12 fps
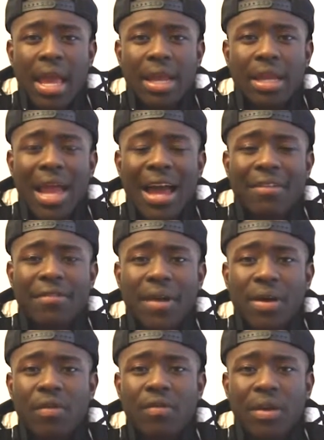And I
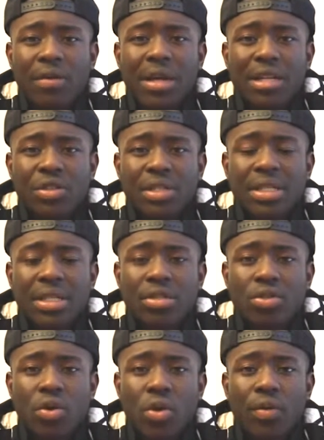found a very interesting
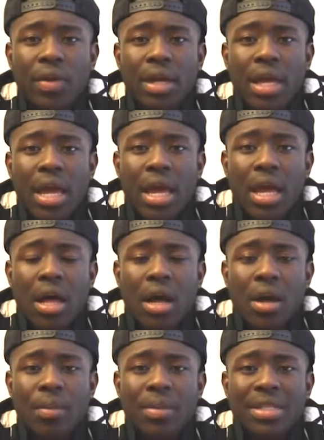story.
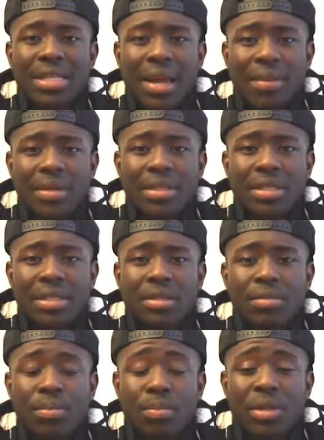Um, his name is
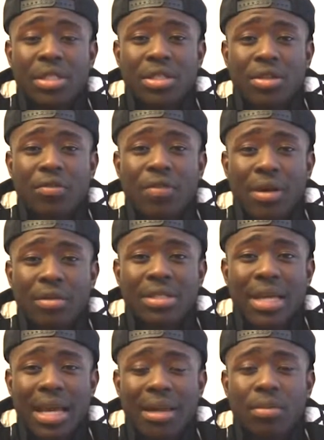Mr.
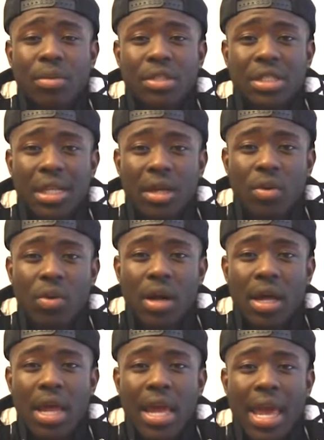Fountain
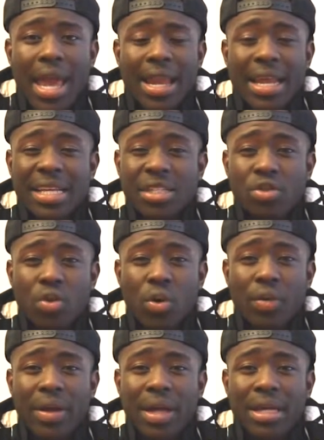Sillipoy. And his
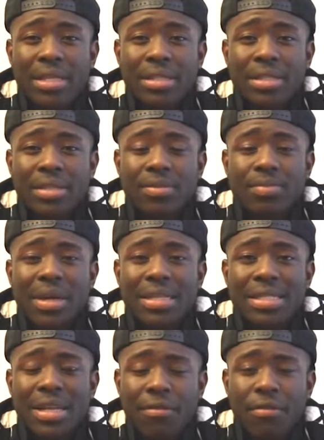story is,
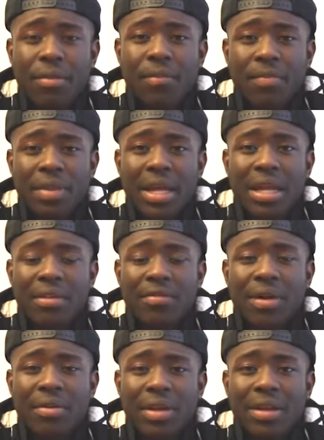is different. It is
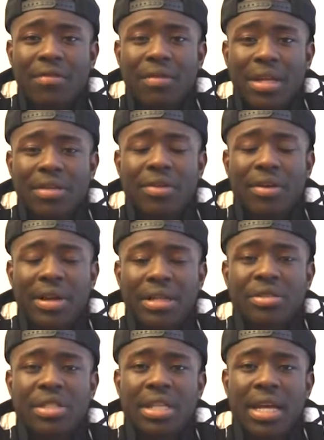very different. It's very
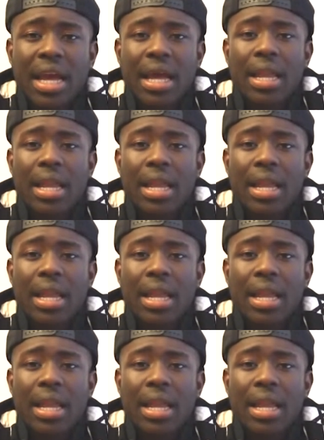interesting.